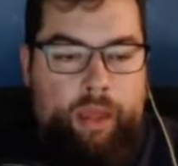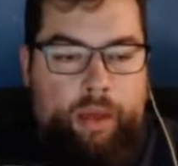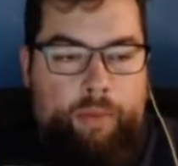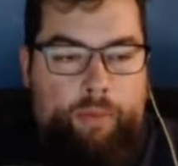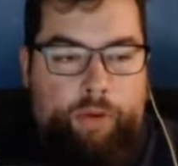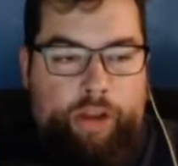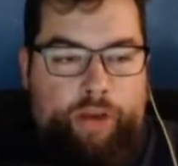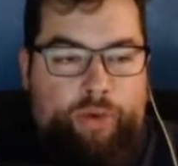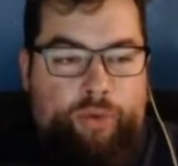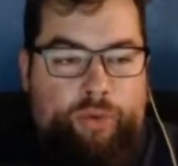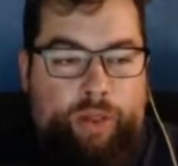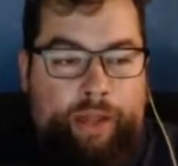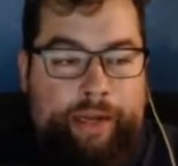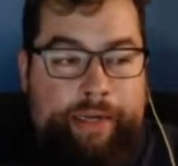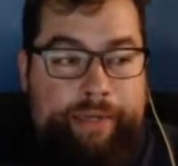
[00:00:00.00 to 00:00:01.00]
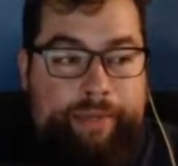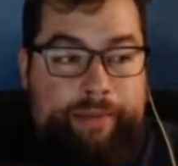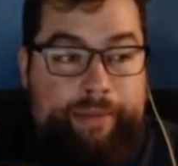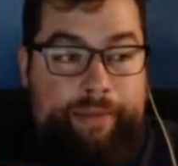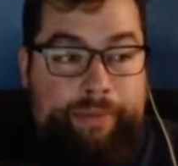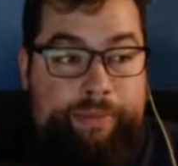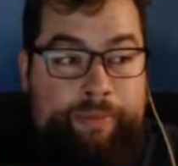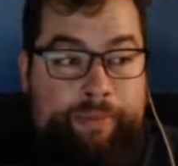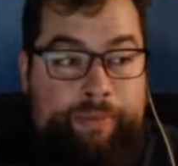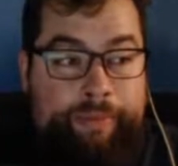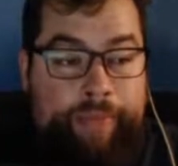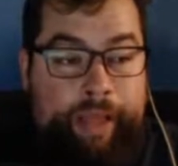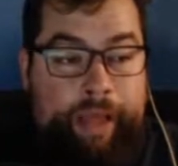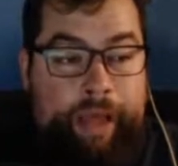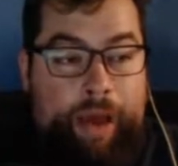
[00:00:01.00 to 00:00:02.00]
Pretty cool, huh?
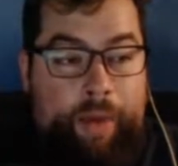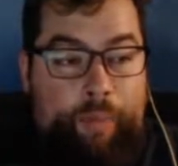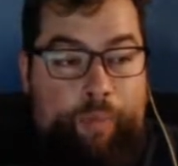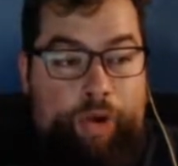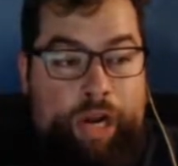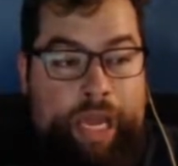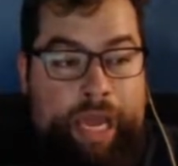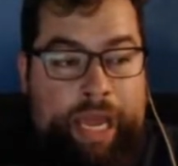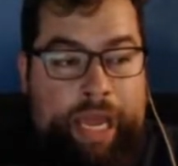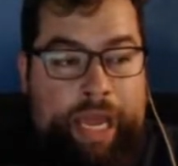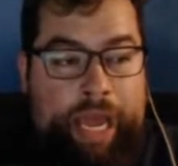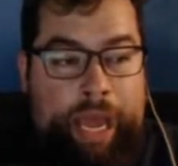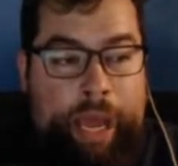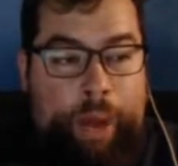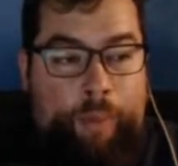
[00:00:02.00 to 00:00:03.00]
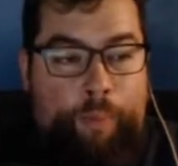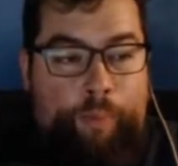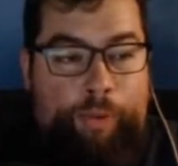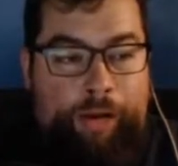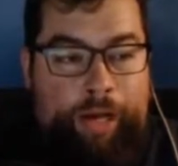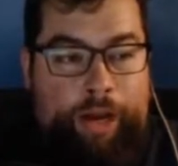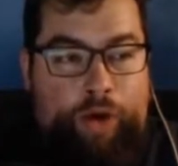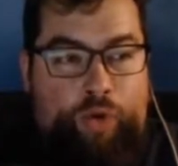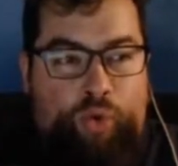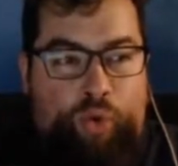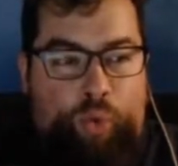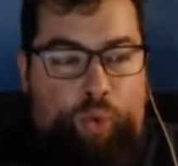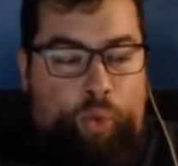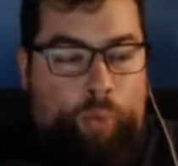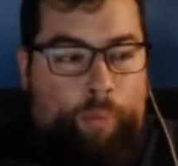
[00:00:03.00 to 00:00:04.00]
Pretty cool.
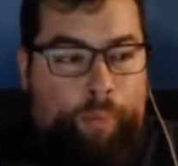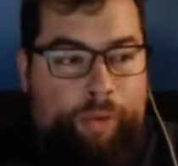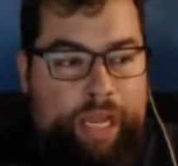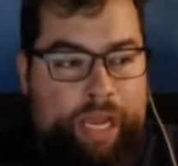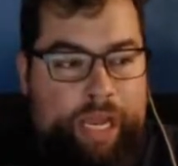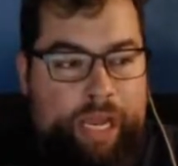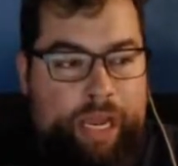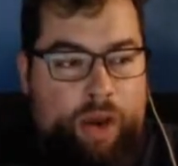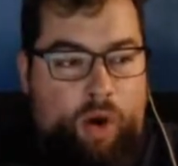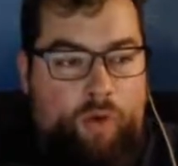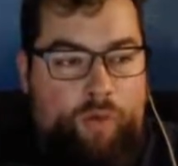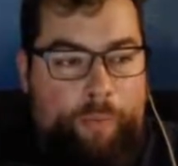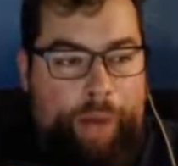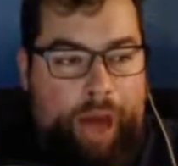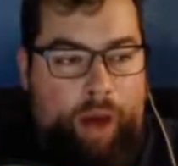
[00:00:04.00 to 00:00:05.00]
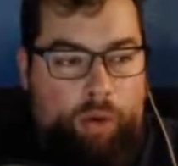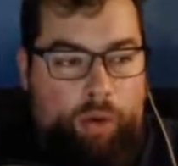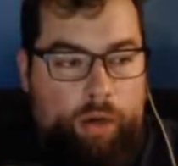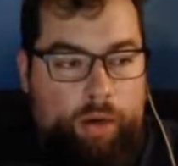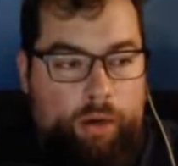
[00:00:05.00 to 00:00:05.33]
Pretty overpowered.